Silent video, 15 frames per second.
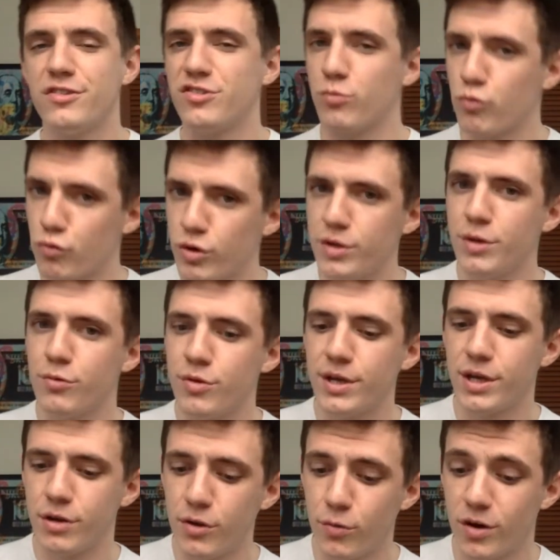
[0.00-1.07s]
There's some really,
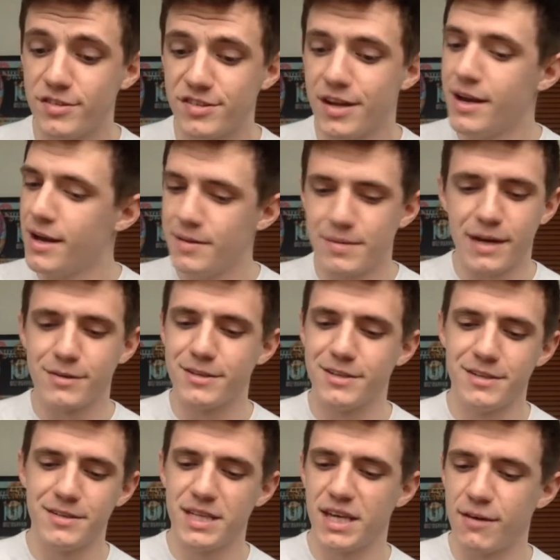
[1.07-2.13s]
really good ones. I'm not going
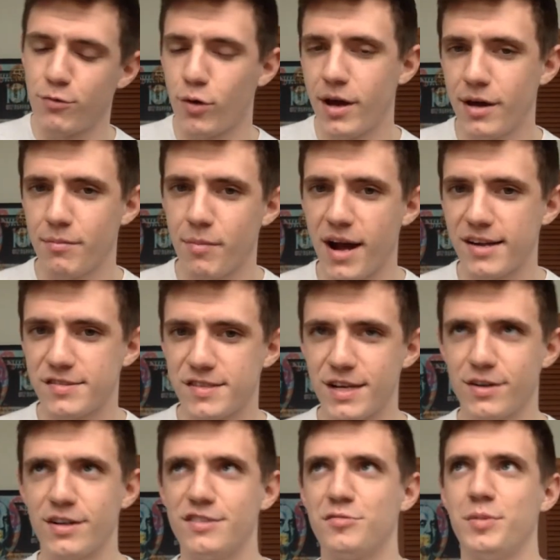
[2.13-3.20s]
to give away my
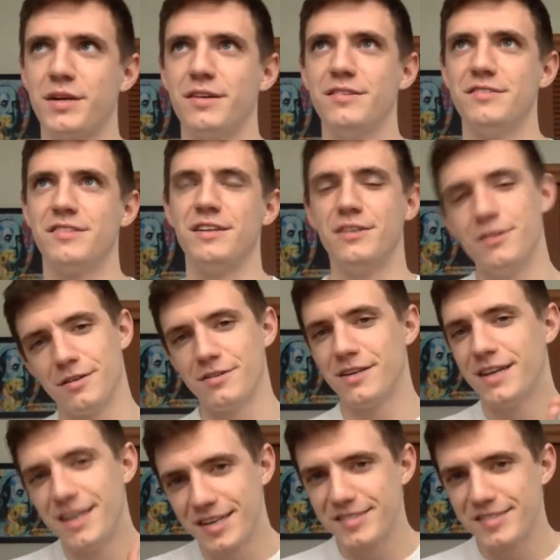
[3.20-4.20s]
secrets because then you're